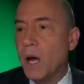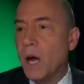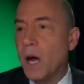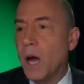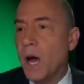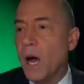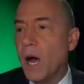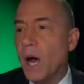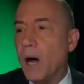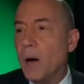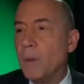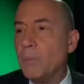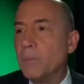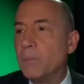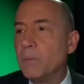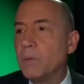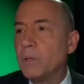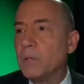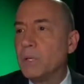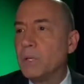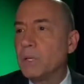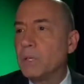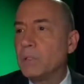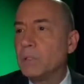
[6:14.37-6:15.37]
I
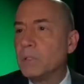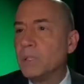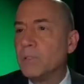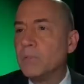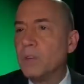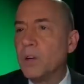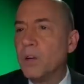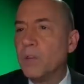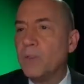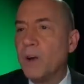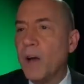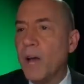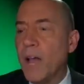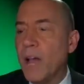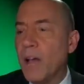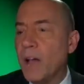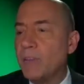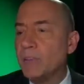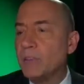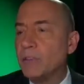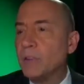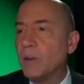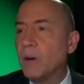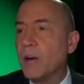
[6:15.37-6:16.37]
don't even know if I
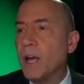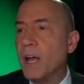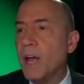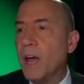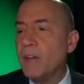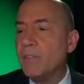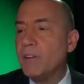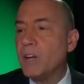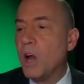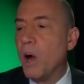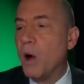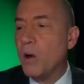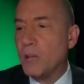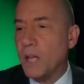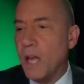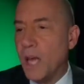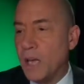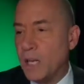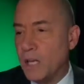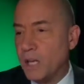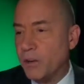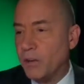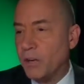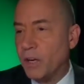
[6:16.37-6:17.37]
have it. Do I have it?
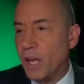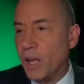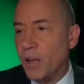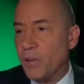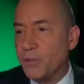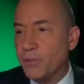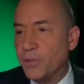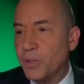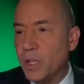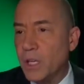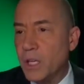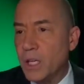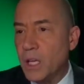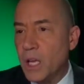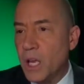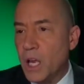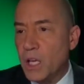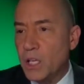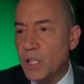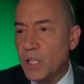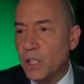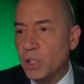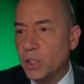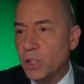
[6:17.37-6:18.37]
Okay, here it is.
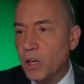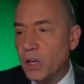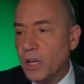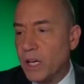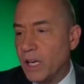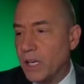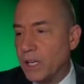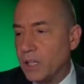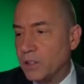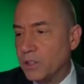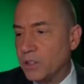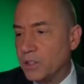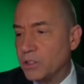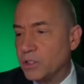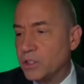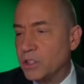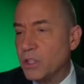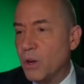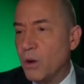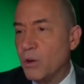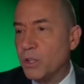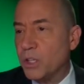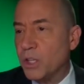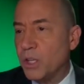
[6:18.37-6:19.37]
You look at it, the
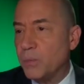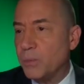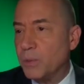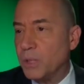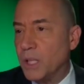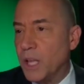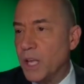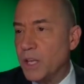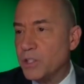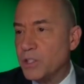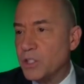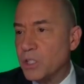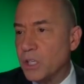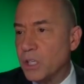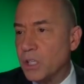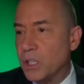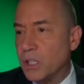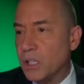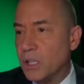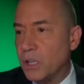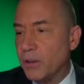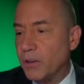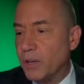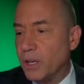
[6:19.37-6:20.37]
snow accumulation,
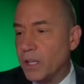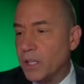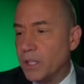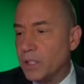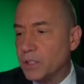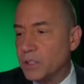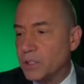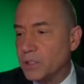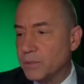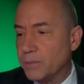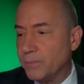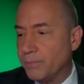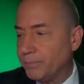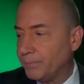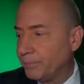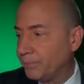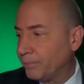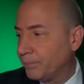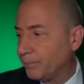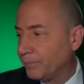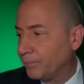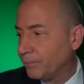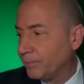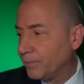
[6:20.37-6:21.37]
and here it is.
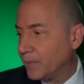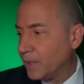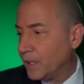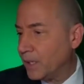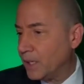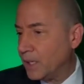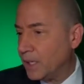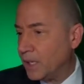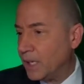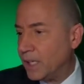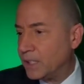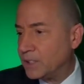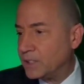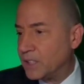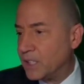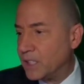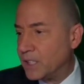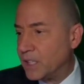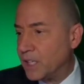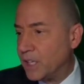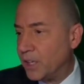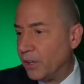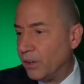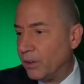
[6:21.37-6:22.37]
It's
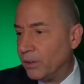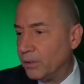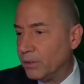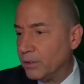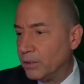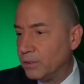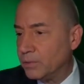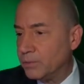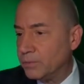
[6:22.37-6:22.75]
in here.